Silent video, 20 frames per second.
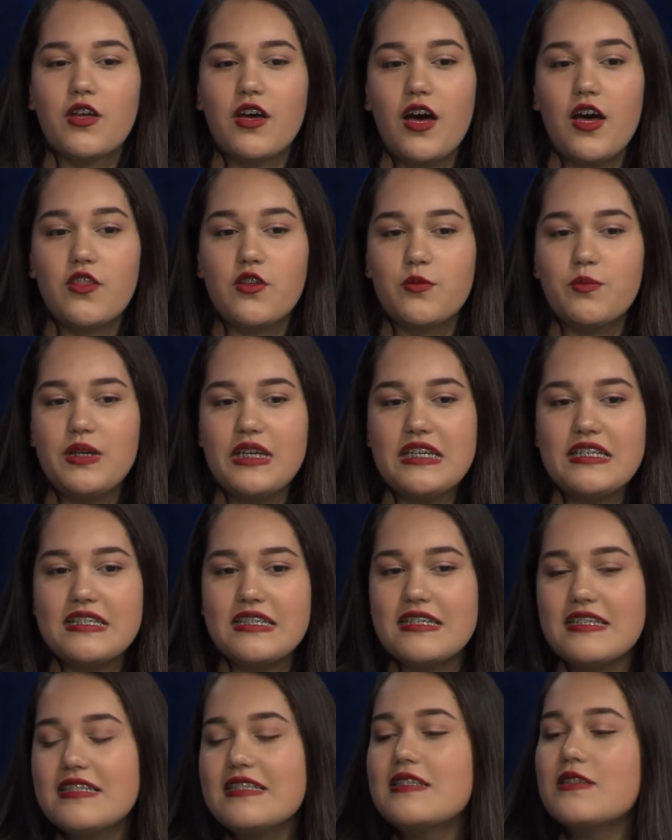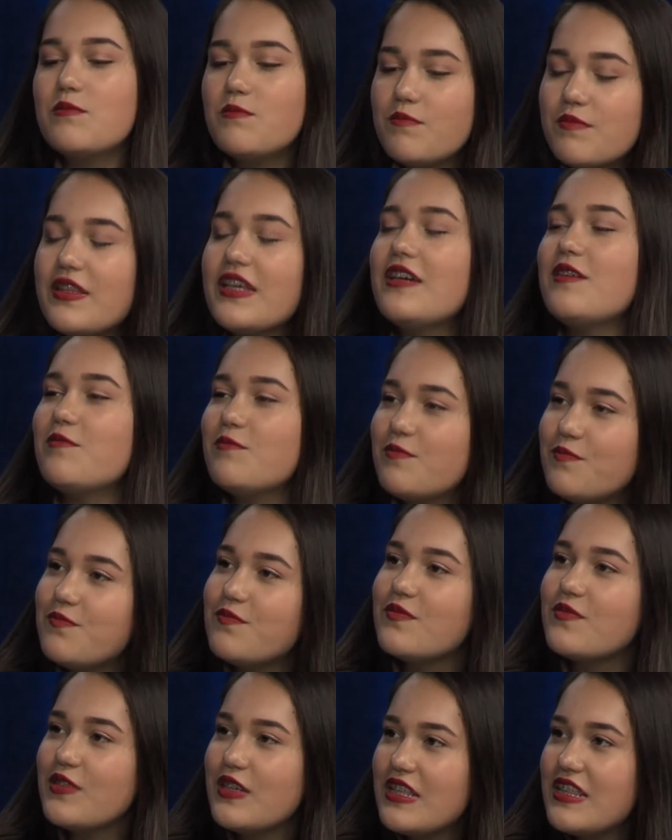other pieces that
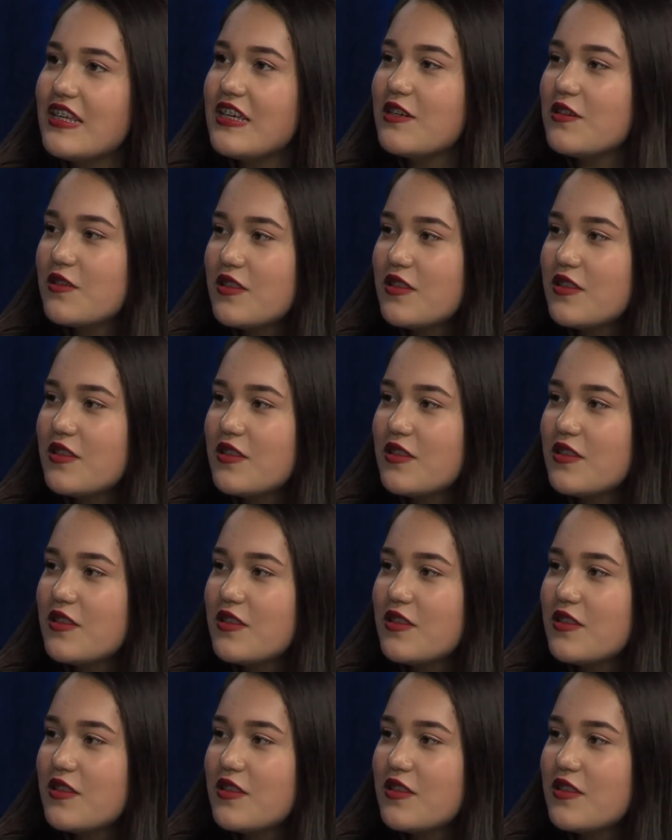we think